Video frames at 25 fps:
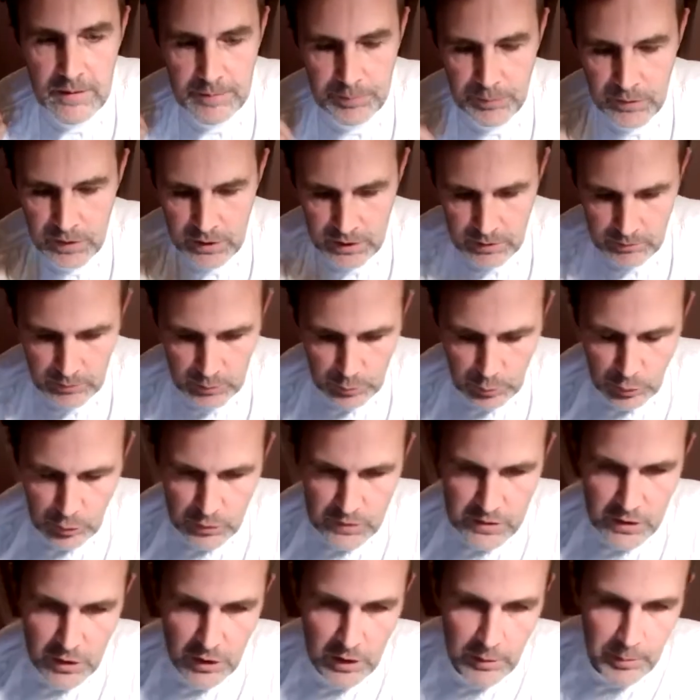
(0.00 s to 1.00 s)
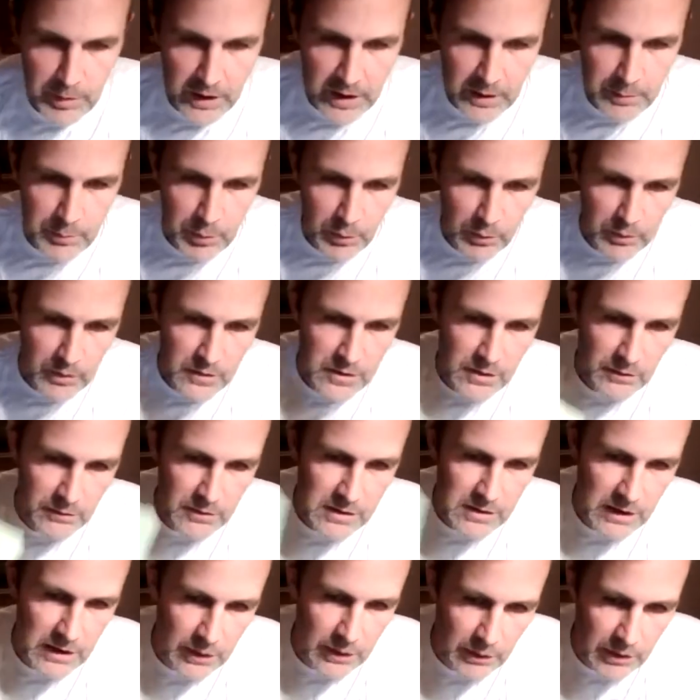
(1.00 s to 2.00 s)
The watercolor paper is
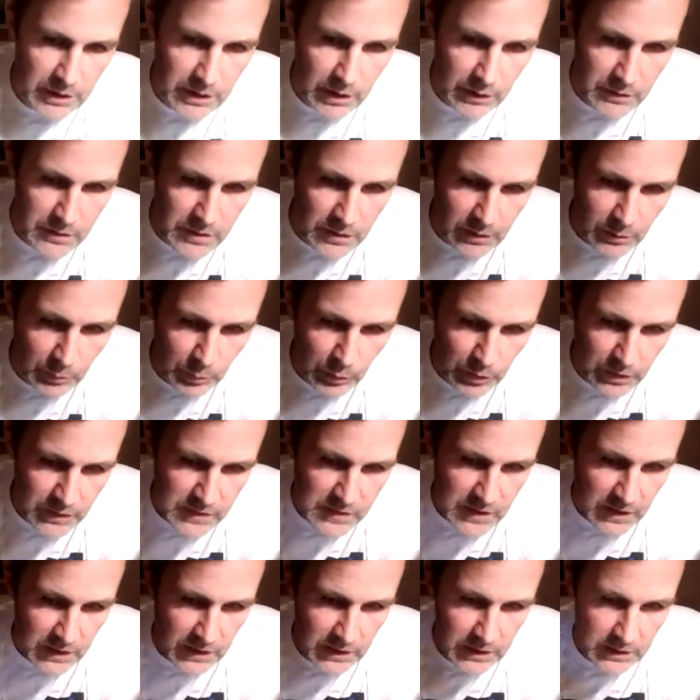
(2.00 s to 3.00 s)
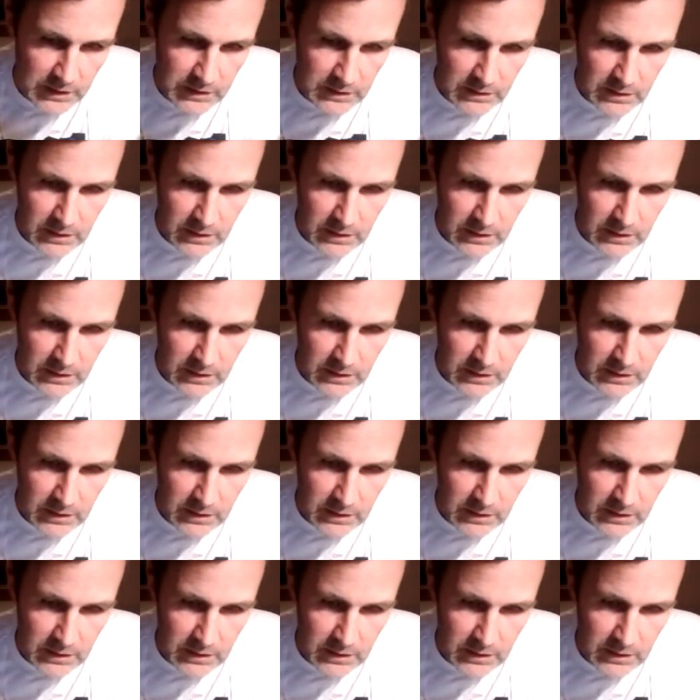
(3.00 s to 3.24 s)
obviously only coated on one side.